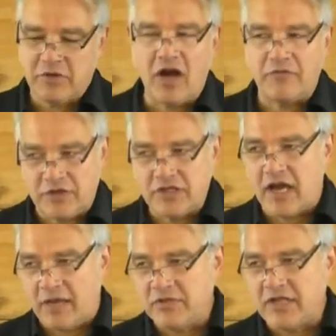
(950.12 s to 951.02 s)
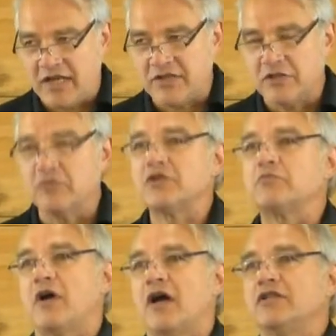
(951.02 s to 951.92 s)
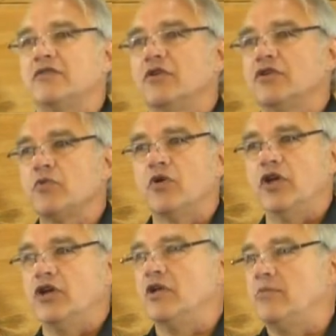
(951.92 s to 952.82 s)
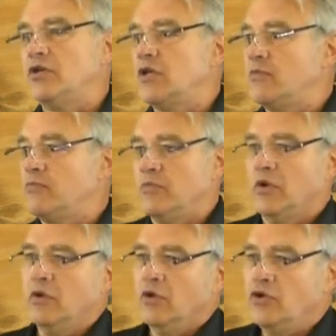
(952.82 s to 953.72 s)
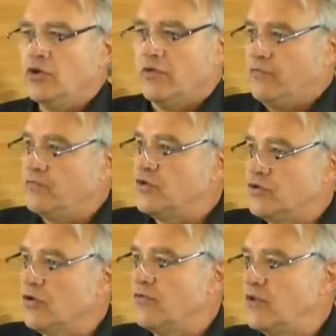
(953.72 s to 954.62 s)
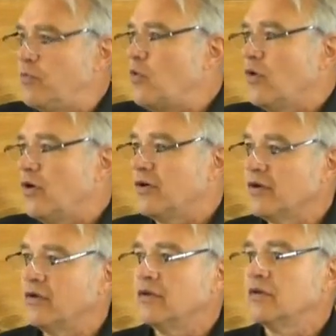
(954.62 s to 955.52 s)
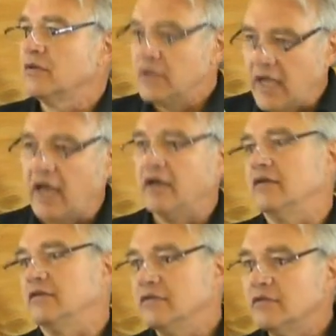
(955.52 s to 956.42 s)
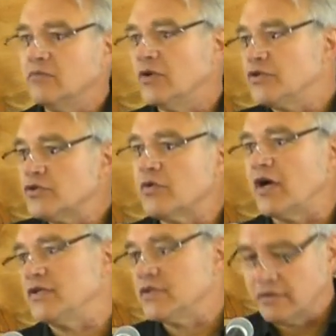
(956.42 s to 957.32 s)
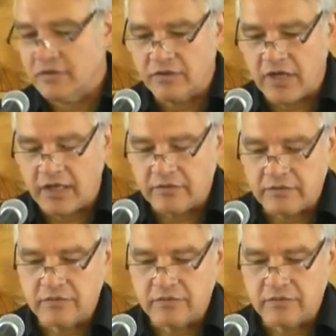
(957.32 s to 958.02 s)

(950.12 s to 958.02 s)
But oftentimes that's the response of those. Well, it could have been done, you could have served the poor. Yeah, once or twice. Okay.